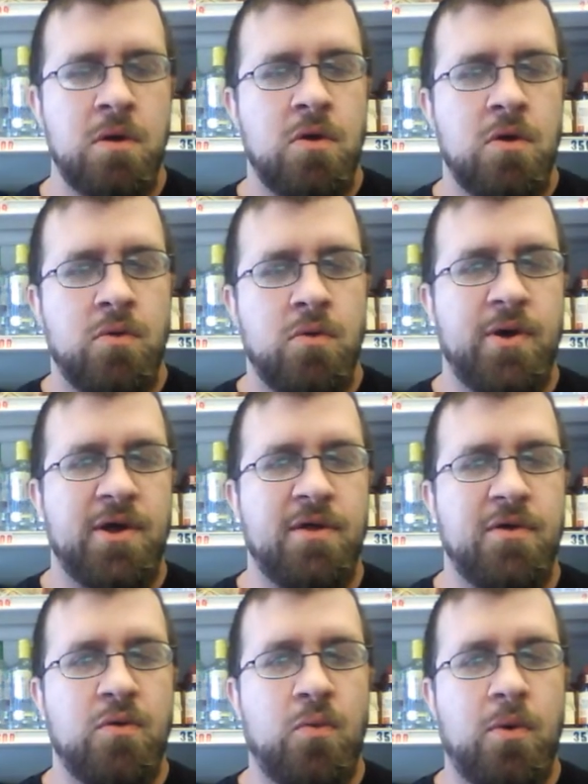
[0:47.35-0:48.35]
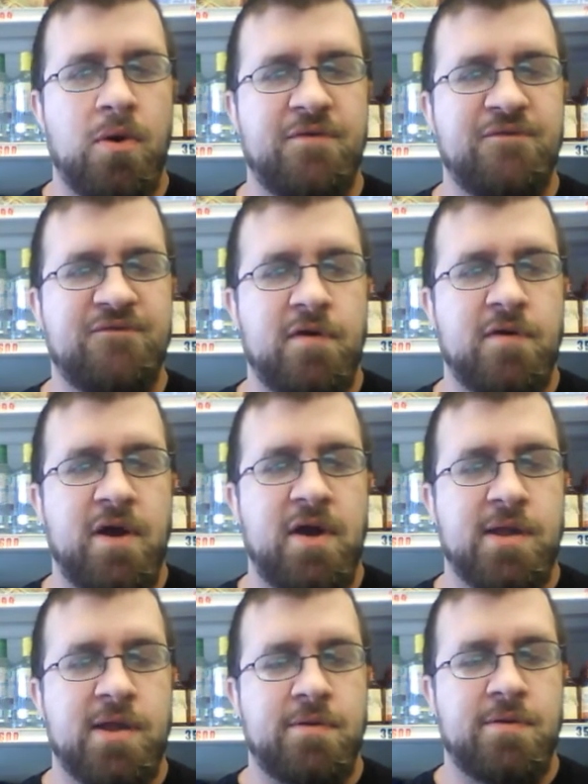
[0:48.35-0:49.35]
Well, one of our
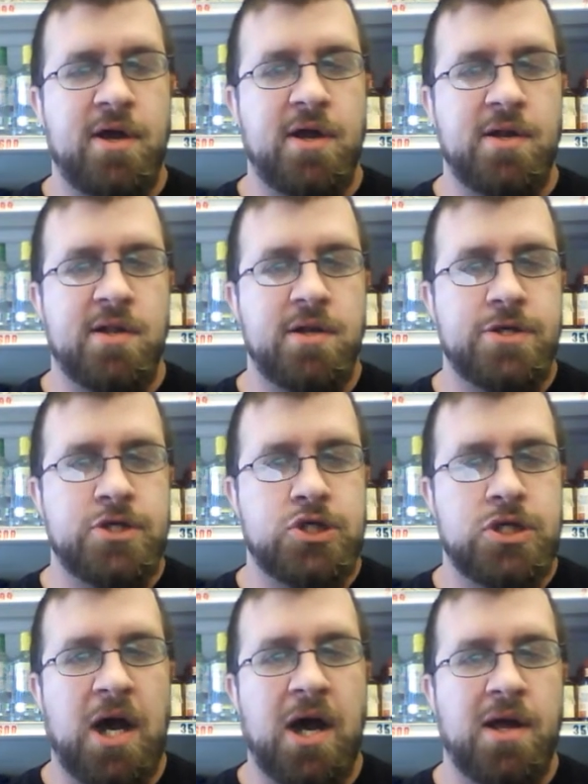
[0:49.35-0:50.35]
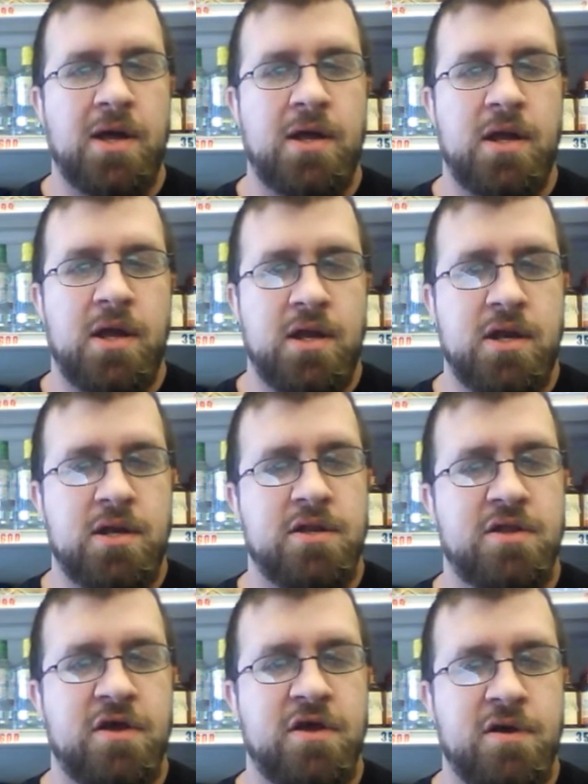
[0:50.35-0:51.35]
astronauts is shot and
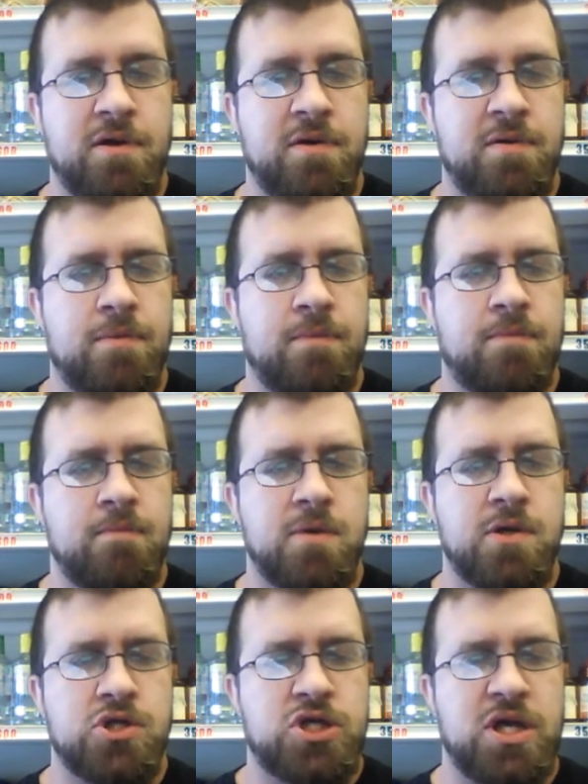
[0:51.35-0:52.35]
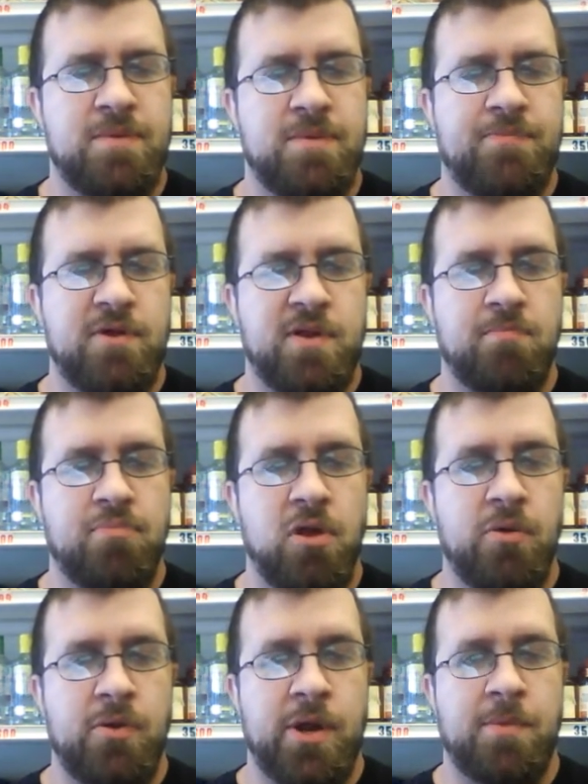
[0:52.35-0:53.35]
the ship is
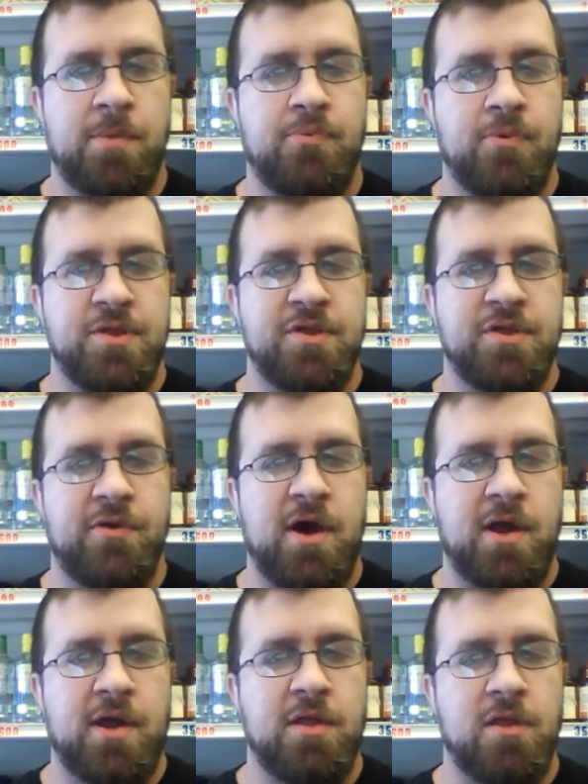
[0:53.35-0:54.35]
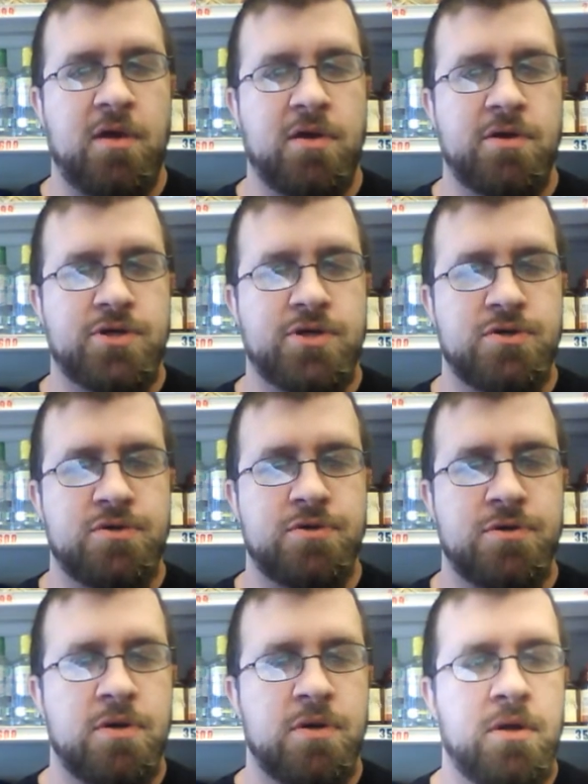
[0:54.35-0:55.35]
blown up with a rocket launcher,
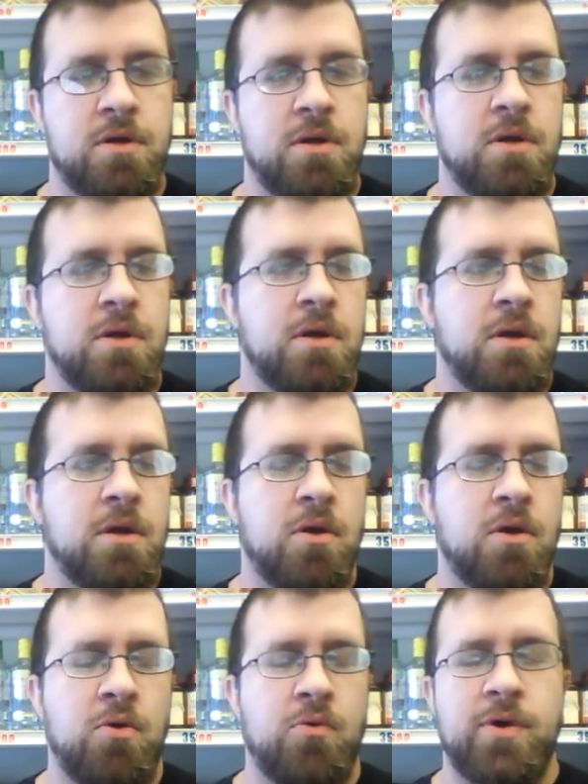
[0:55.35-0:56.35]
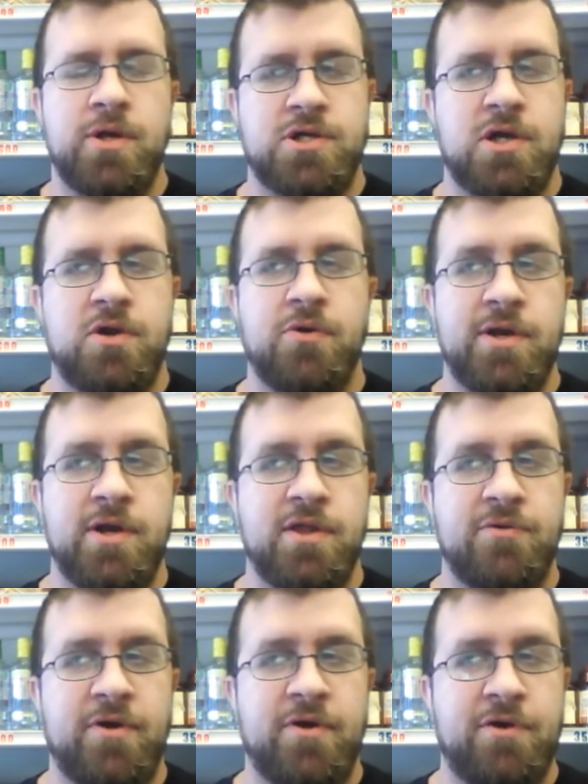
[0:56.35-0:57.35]
which, according to
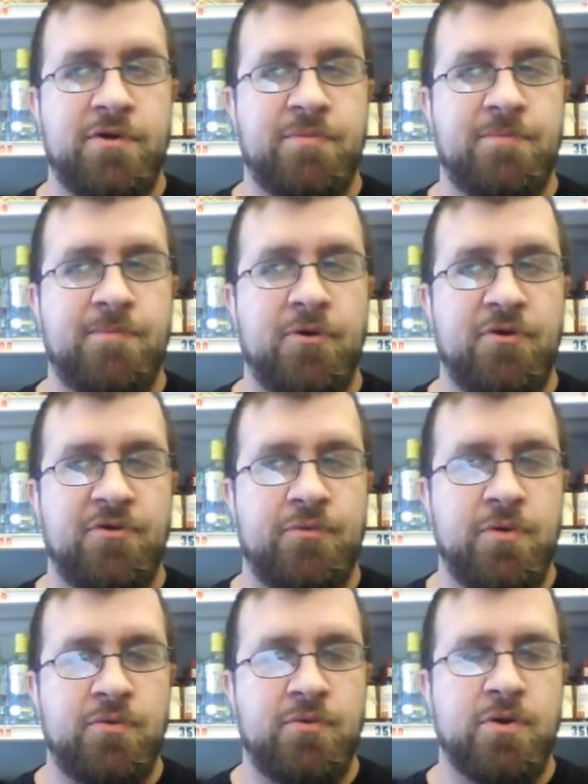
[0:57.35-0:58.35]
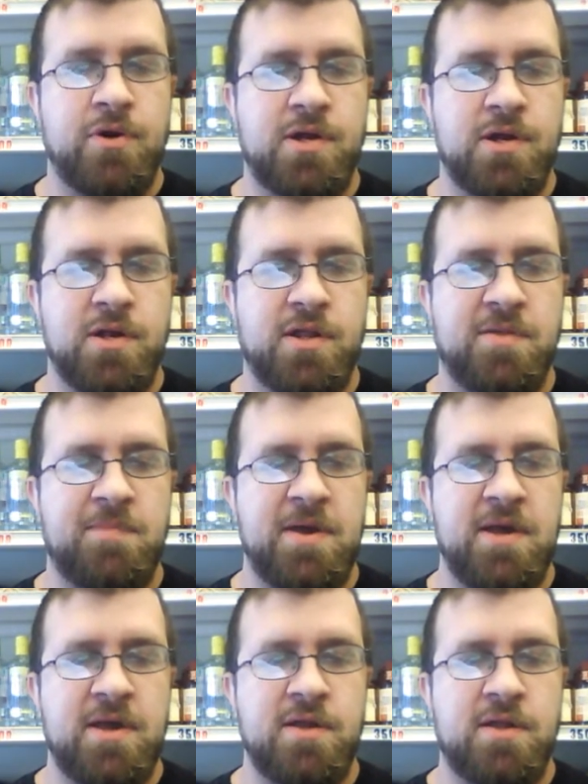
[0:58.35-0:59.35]
the writer, both would work in
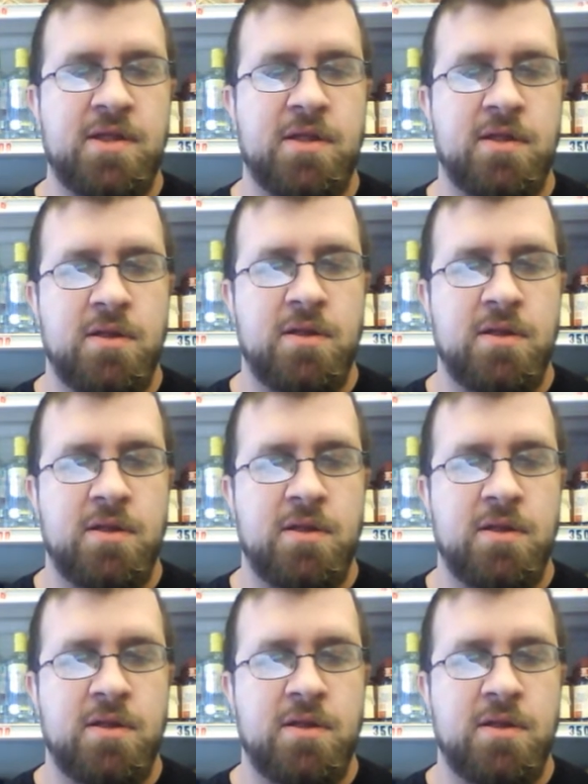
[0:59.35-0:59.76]
space.